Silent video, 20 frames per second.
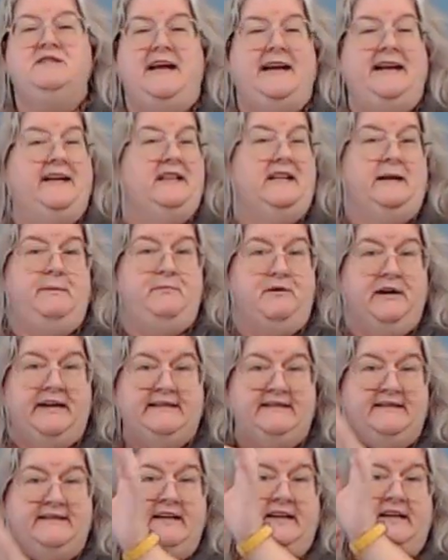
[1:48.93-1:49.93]
dangly
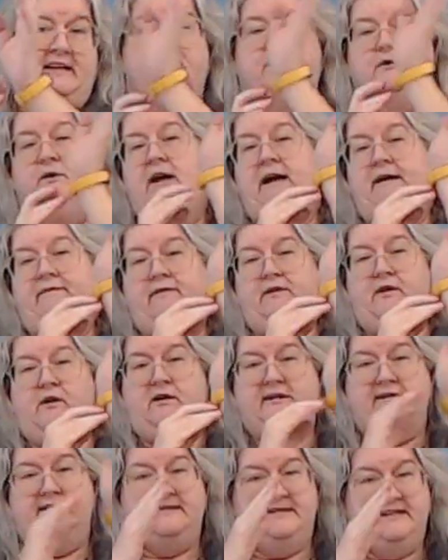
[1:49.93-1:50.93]
bracelets or have
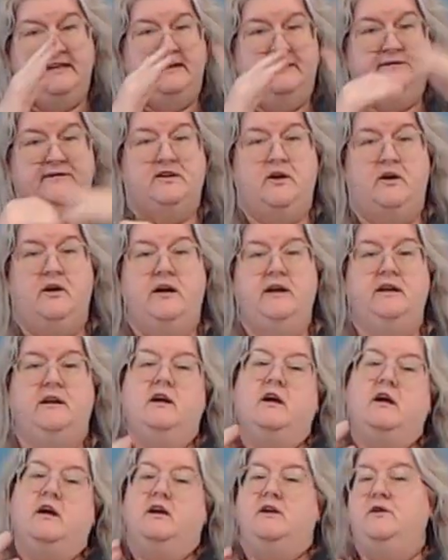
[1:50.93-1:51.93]
long sleeves on,